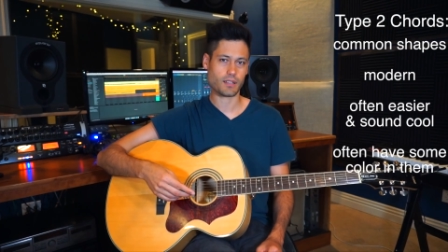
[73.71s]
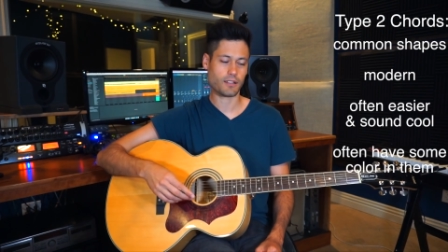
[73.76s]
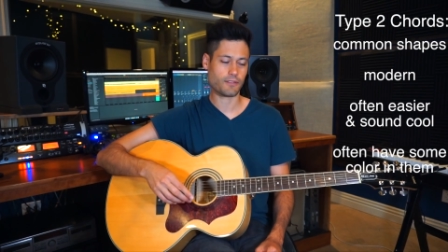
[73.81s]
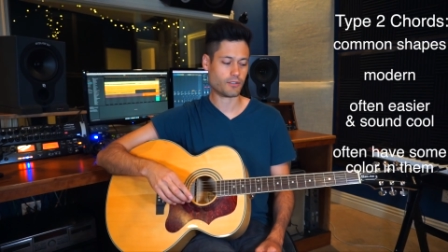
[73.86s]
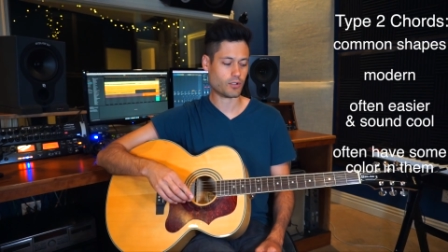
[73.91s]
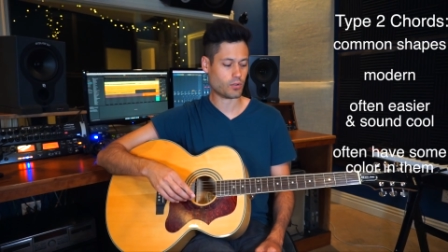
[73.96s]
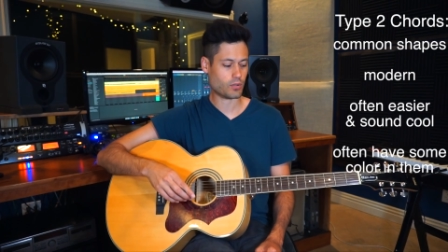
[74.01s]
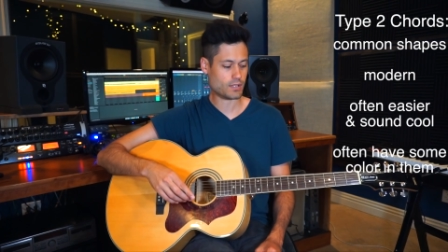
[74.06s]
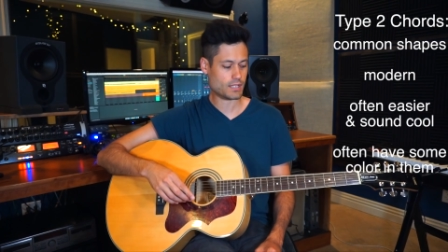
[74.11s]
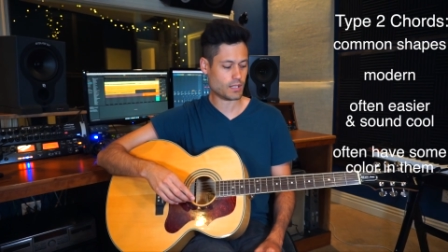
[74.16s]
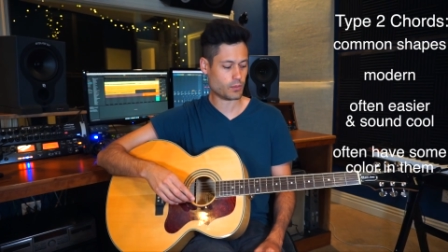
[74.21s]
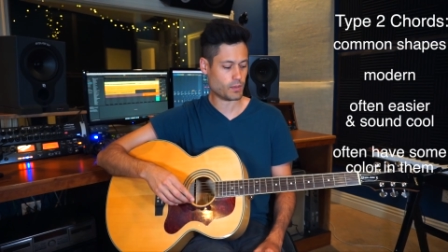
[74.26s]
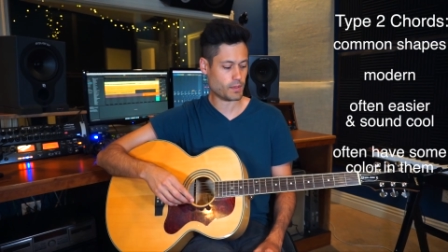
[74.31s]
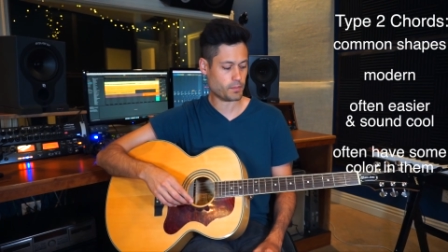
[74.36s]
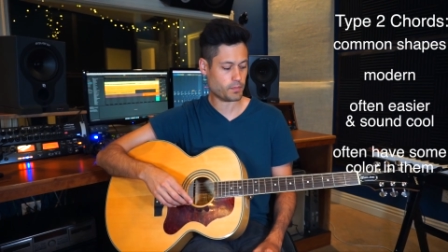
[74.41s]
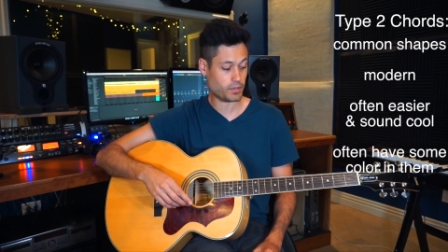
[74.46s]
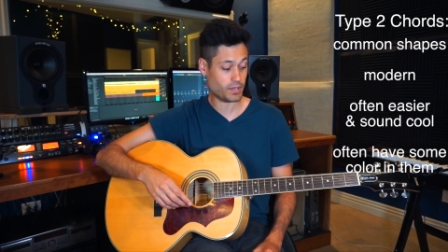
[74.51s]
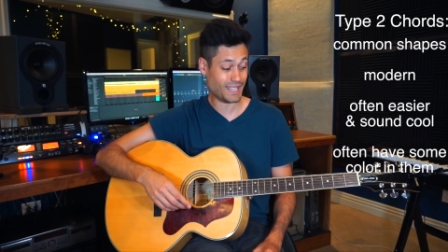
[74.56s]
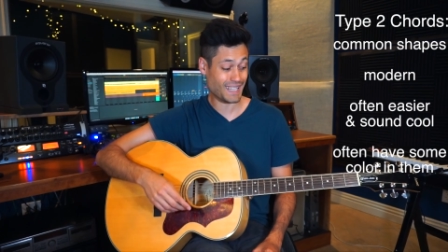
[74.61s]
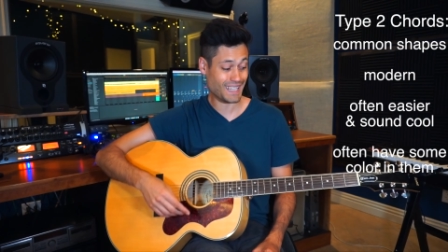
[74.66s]
of chords that we
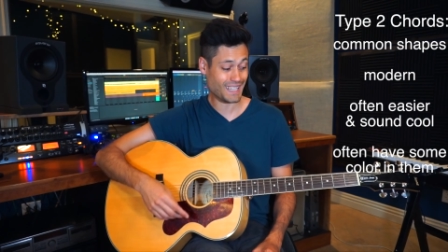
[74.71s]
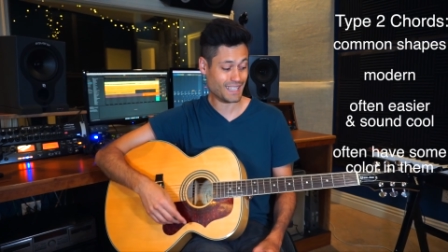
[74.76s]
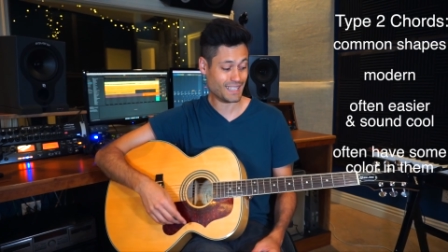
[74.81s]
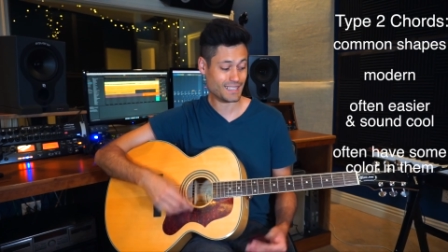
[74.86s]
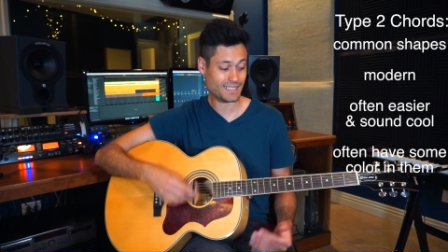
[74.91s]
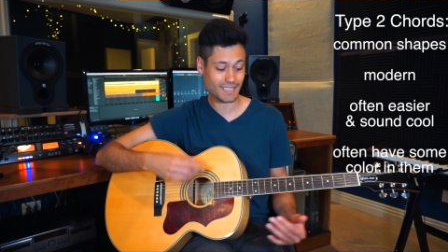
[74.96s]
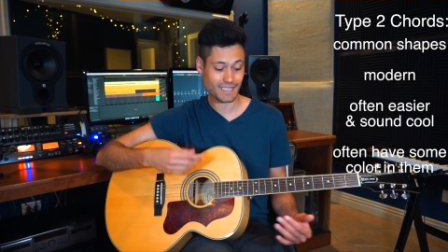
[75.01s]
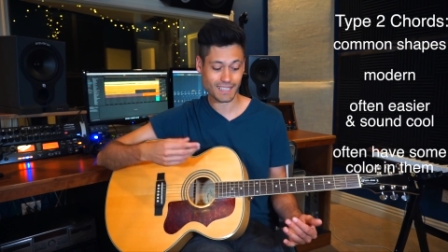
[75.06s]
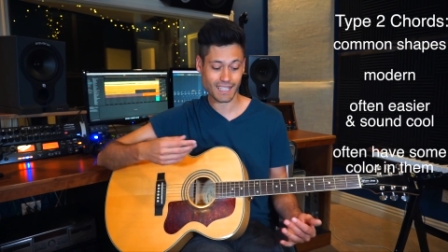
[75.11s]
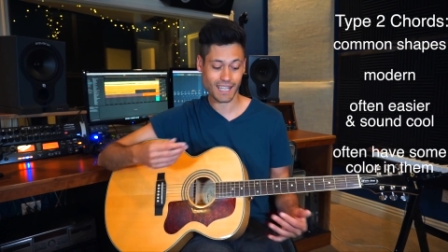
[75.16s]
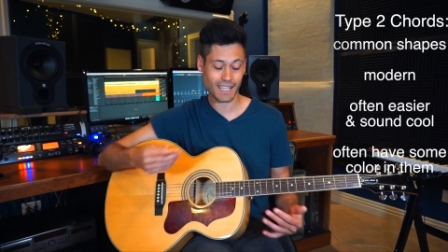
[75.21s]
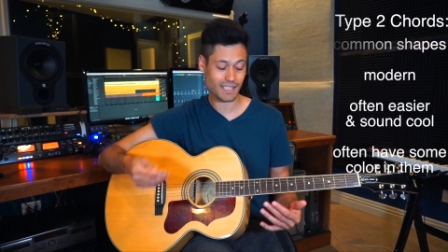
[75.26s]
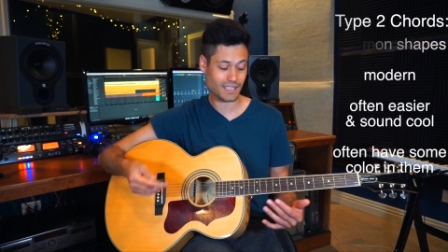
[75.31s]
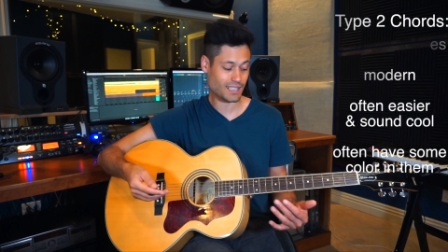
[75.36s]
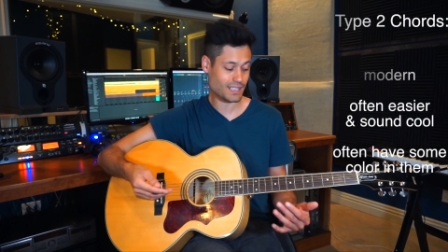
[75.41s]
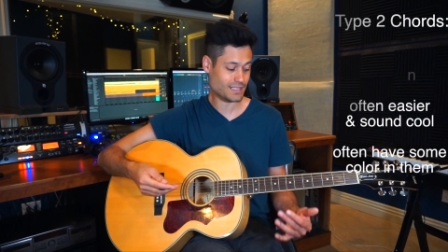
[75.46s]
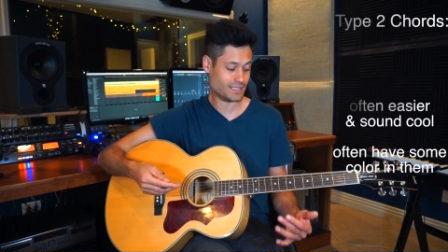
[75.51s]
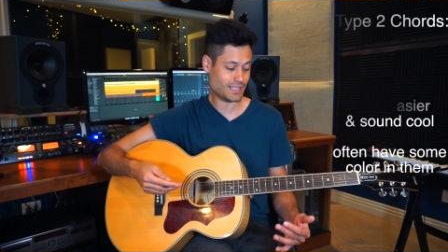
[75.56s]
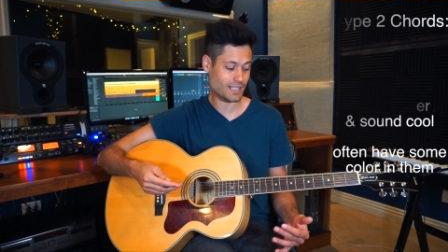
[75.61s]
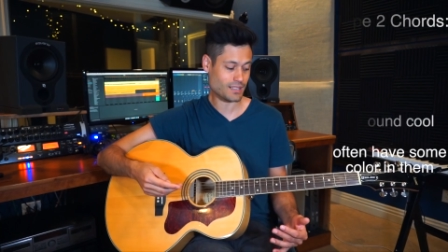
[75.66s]
play today a
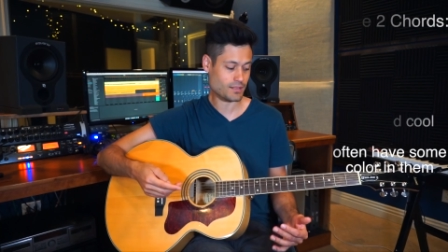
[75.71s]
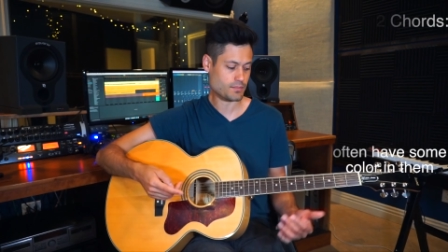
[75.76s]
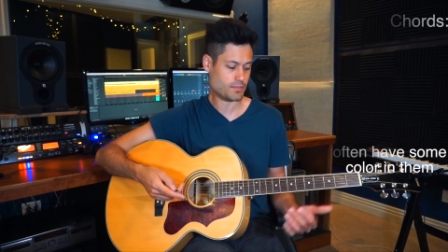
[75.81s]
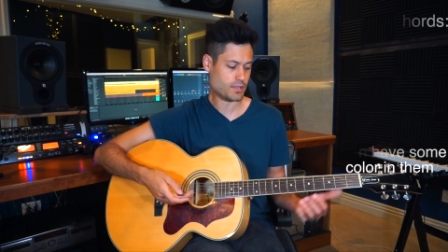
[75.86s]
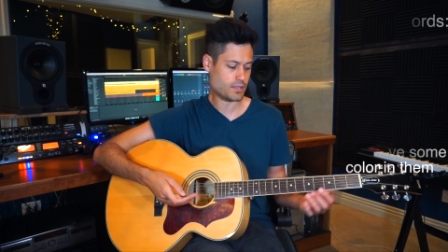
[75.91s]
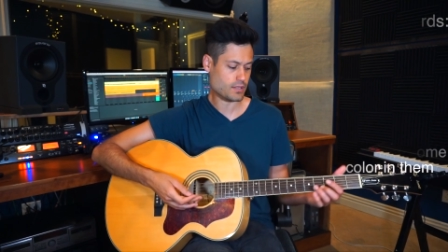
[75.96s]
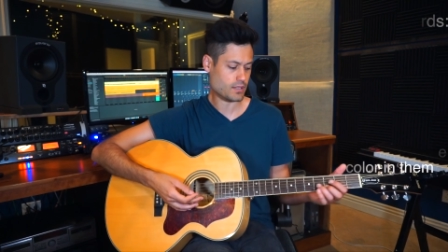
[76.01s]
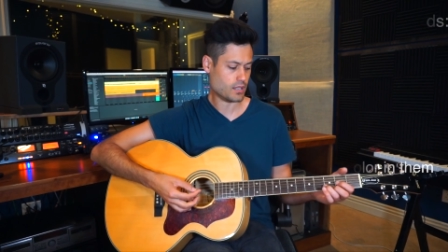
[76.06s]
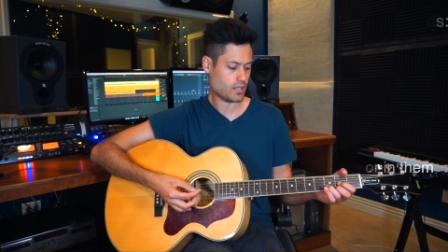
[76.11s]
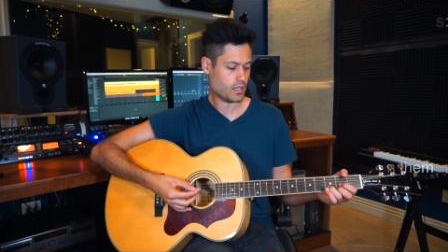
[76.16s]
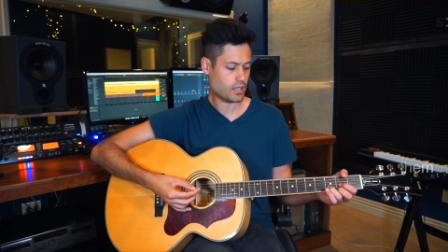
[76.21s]
lot of times.